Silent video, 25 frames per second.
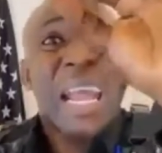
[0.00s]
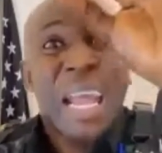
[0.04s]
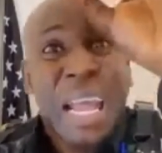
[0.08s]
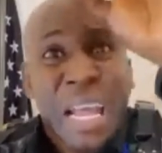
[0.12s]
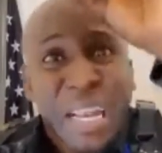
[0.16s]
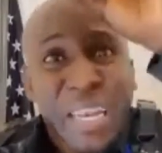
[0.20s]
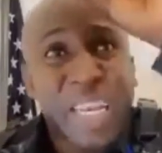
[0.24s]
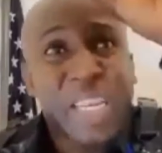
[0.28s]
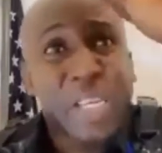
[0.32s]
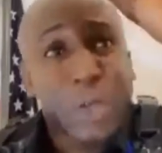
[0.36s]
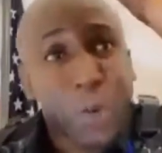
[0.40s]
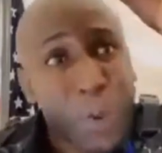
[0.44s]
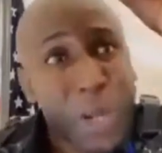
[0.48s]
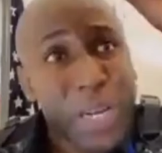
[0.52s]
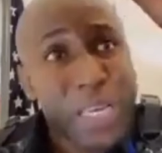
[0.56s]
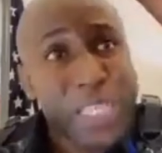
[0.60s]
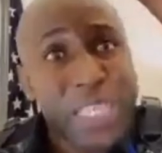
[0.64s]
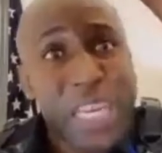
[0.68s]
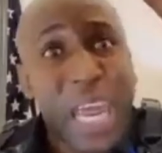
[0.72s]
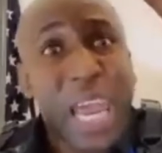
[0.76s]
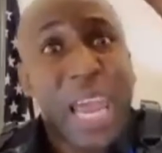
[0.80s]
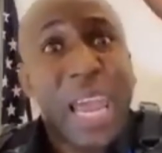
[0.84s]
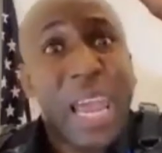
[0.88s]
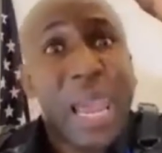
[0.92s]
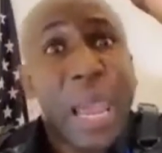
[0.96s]
The tweet
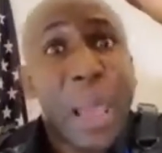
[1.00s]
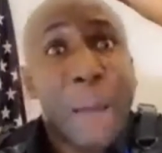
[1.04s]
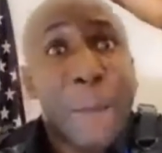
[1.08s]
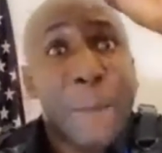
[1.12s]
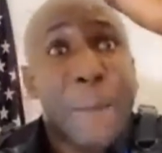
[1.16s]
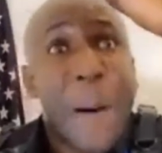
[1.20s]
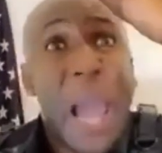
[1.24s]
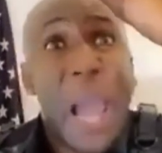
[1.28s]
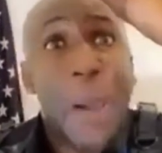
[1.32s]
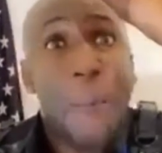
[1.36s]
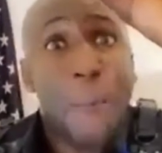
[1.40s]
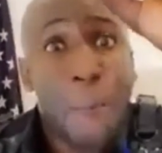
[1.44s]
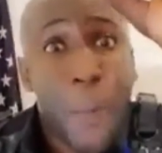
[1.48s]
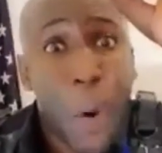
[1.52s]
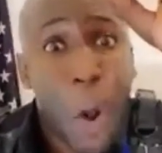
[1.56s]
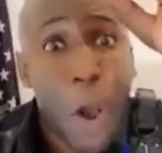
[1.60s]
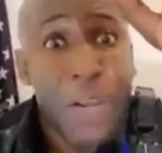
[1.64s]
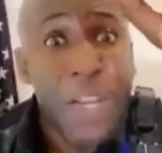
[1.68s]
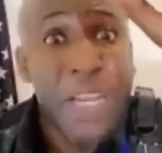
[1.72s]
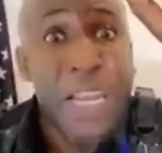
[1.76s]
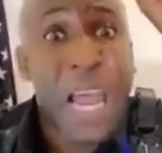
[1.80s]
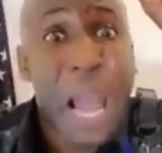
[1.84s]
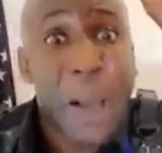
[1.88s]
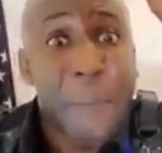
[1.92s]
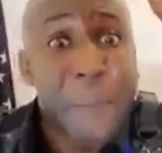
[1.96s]
say, by
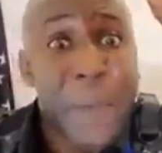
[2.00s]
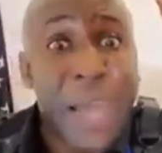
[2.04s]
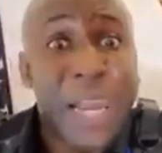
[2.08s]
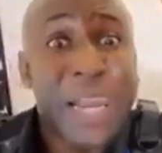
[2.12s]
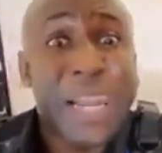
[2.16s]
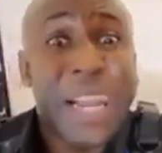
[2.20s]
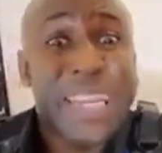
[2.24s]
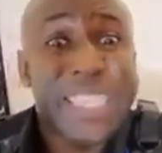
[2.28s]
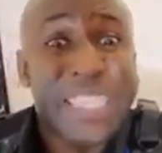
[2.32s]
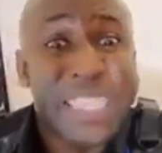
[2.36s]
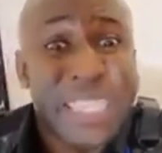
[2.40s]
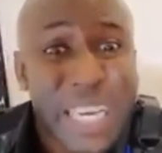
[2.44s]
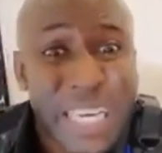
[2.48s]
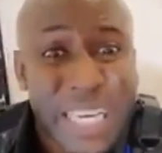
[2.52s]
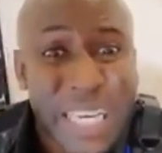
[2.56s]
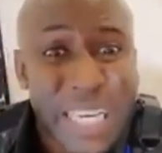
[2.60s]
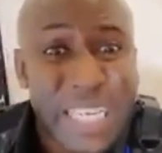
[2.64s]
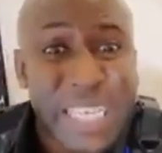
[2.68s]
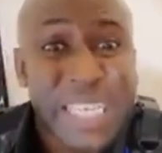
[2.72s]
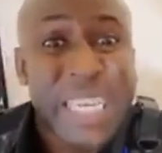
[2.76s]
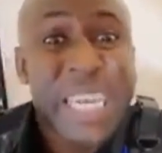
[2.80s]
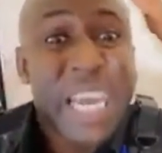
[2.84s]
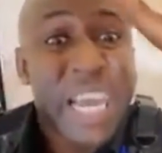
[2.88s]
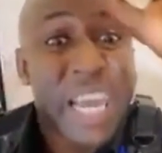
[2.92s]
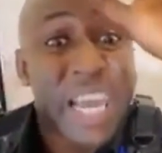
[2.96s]
burning American
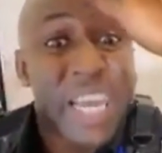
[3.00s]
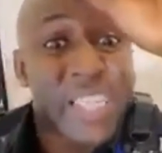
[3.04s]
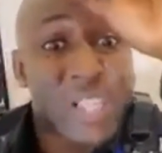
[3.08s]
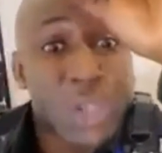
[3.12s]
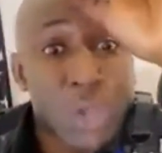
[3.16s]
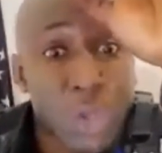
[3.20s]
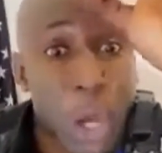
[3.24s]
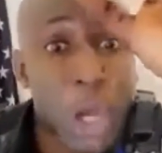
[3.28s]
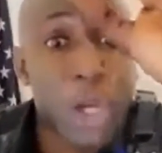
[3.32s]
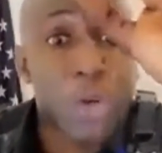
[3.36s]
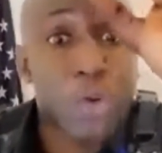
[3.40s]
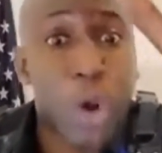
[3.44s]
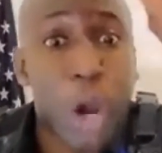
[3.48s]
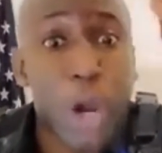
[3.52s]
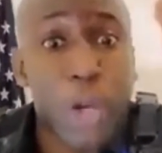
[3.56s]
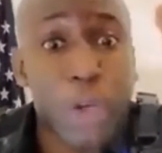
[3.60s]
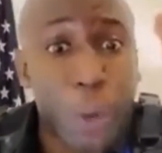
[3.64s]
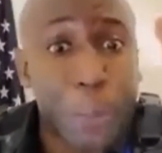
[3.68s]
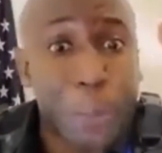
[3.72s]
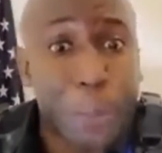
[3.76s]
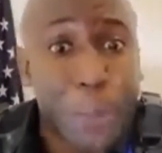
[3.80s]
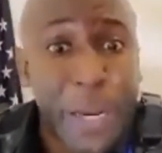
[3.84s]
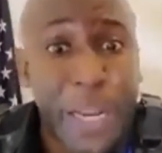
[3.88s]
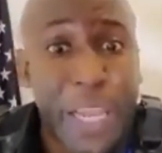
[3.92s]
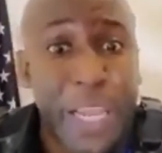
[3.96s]
cities is not going
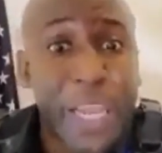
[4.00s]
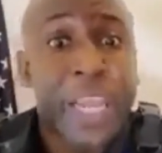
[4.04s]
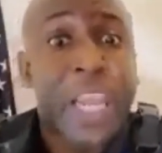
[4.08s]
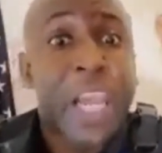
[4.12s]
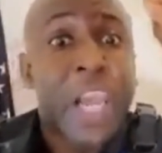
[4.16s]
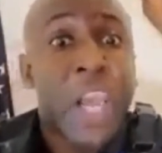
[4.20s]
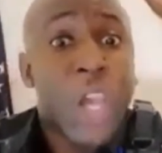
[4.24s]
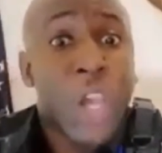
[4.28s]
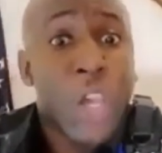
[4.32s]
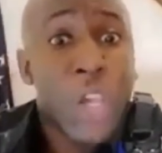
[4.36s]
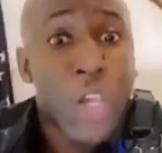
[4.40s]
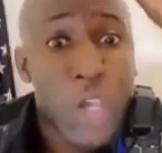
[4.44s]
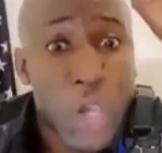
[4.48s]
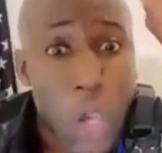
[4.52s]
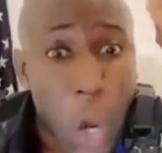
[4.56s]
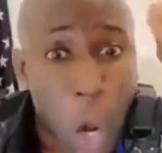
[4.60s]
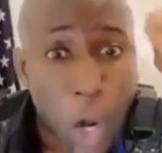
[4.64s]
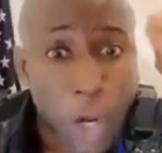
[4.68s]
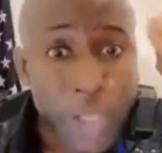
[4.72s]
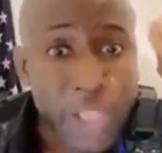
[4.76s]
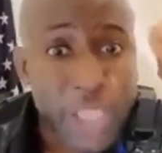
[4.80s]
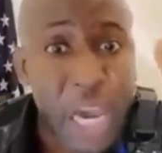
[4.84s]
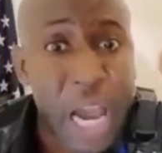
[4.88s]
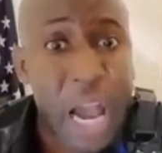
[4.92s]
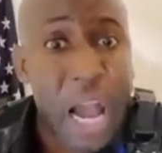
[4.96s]
to bring
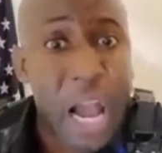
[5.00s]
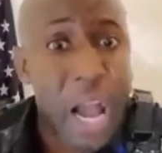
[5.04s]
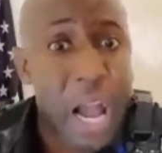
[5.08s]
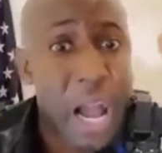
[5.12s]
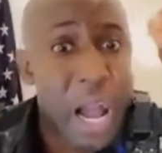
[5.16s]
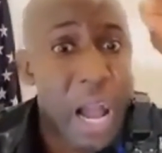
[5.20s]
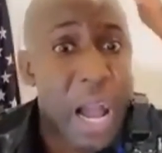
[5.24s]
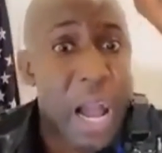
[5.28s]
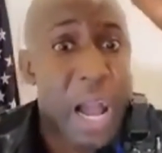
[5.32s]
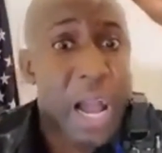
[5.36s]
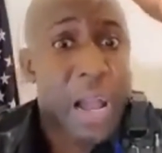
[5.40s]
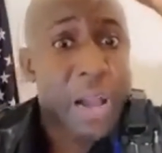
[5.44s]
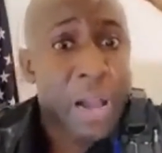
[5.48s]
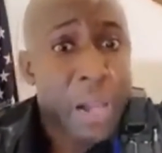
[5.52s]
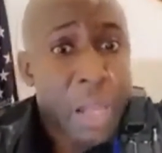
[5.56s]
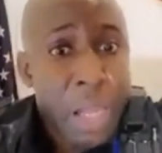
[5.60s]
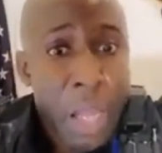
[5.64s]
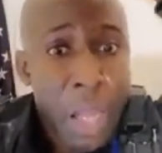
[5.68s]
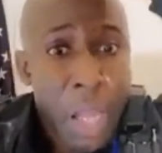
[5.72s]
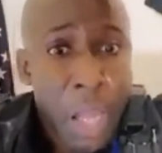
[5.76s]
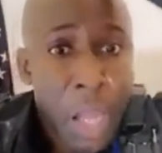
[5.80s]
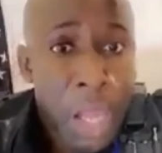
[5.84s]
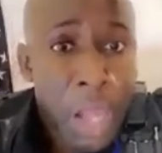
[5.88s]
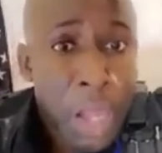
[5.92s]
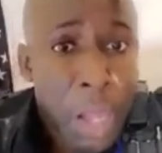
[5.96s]
George, uh, uh,
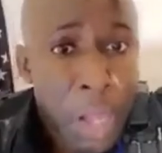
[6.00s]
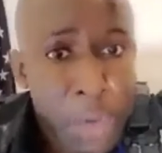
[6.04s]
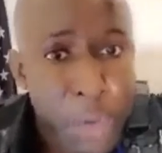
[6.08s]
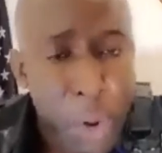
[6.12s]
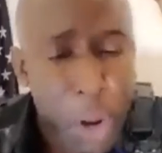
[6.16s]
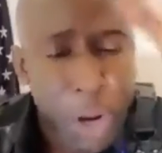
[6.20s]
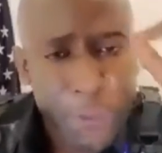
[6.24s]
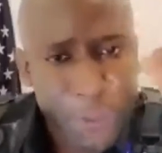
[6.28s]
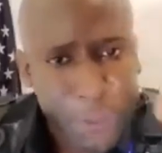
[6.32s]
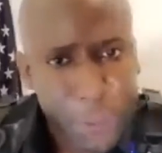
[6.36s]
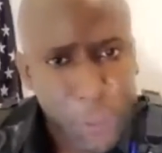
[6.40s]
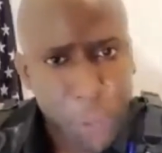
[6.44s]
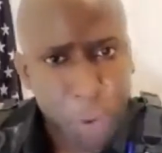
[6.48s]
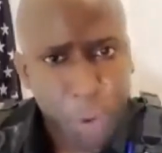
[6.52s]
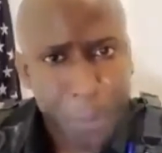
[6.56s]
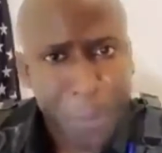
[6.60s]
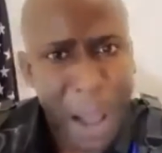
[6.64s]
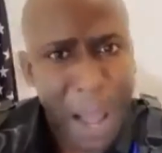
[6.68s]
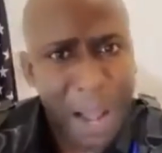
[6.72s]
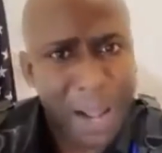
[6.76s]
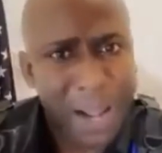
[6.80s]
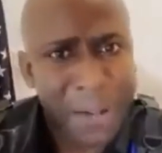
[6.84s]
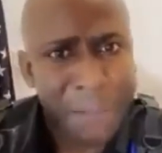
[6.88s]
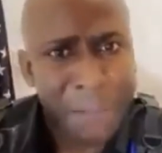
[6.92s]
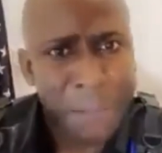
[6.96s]
George Floyd
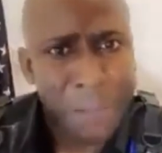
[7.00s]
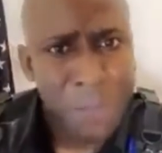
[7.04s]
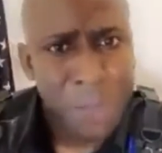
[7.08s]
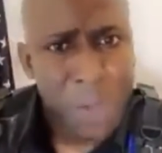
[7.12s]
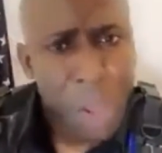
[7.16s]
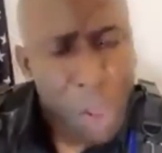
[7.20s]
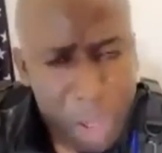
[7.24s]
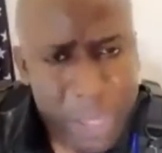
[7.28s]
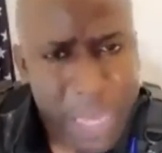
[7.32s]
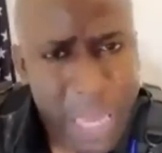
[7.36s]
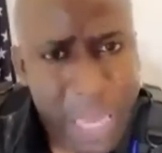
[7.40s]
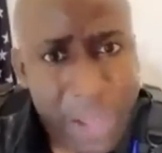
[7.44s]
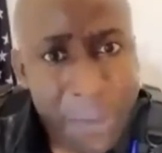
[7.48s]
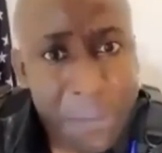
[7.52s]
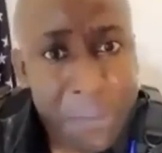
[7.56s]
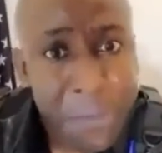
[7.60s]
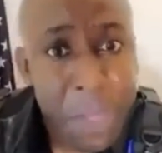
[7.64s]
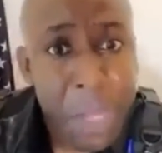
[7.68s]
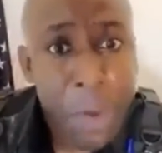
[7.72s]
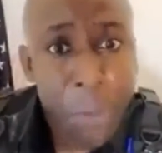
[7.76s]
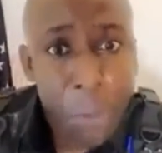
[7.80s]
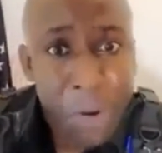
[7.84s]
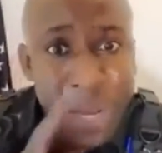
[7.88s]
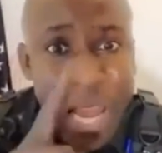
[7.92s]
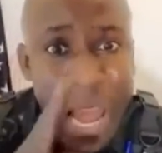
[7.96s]
back. Okay,
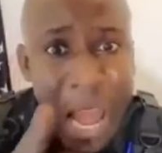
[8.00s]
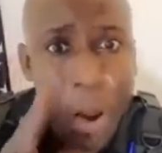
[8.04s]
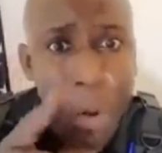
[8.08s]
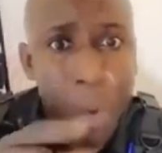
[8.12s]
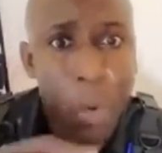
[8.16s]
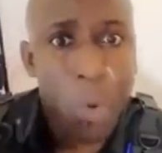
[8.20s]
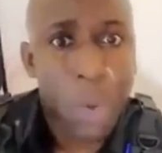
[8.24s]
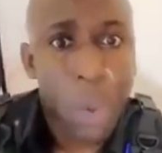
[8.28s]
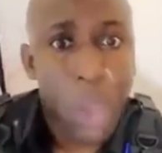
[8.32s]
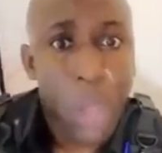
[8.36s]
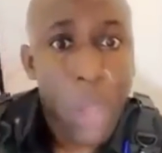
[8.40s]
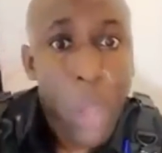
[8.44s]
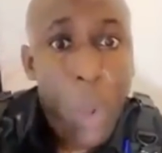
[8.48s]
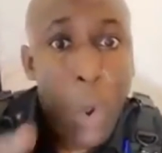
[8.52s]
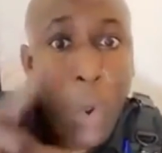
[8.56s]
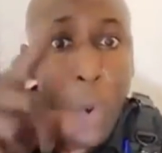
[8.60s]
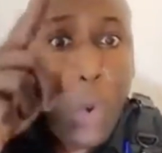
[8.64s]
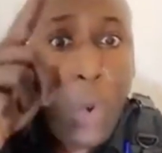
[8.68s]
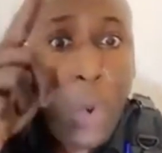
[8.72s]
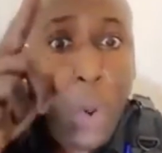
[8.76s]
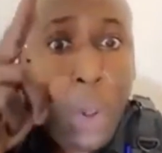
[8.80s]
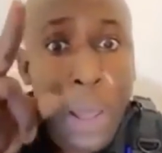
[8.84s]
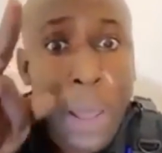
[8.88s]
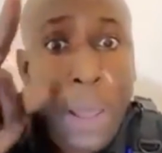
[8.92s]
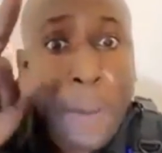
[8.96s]
well, now,
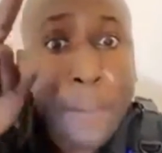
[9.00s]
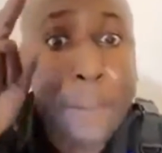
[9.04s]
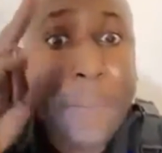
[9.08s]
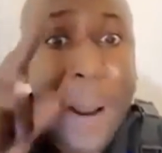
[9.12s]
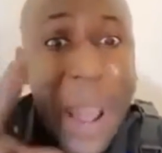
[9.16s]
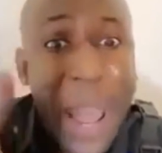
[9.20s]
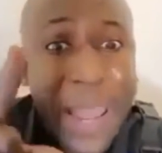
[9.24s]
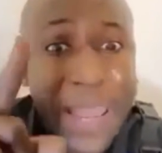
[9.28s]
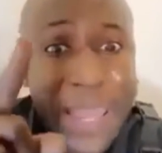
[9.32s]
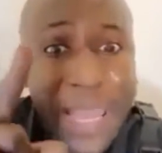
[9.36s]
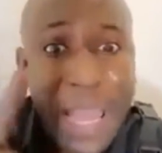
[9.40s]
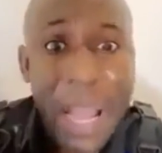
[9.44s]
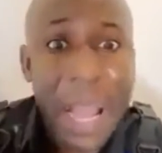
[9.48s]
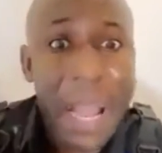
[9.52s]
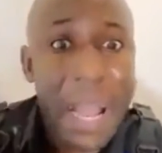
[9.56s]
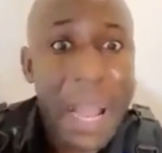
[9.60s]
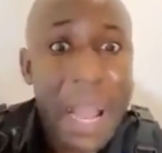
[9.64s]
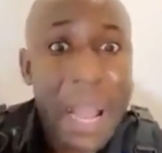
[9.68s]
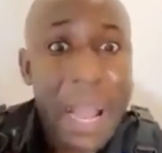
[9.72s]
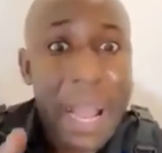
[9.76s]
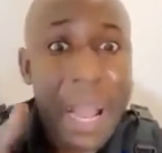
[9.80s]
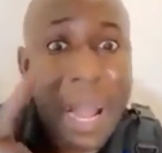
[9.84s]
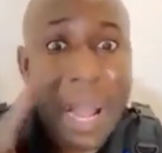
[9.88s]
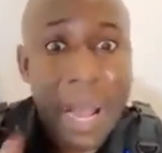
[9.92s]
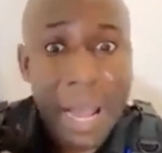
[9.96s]
by, uh,
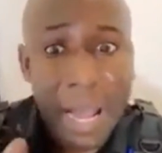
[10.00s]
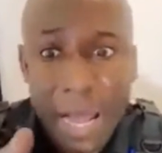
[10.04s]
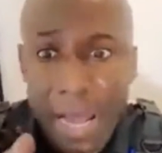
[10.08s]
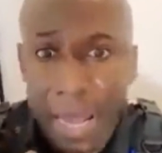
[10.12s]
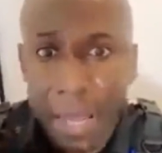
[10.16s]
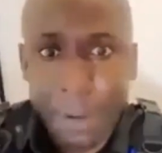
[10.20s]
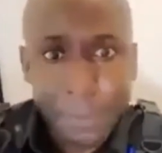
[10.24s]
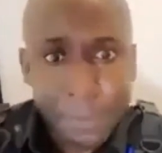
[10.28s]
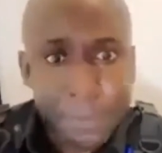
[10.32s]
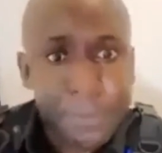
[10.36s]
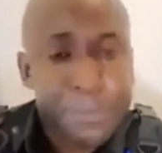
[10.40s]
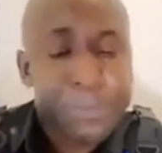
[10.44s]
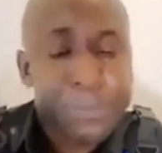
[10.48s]
uh, uh, uh,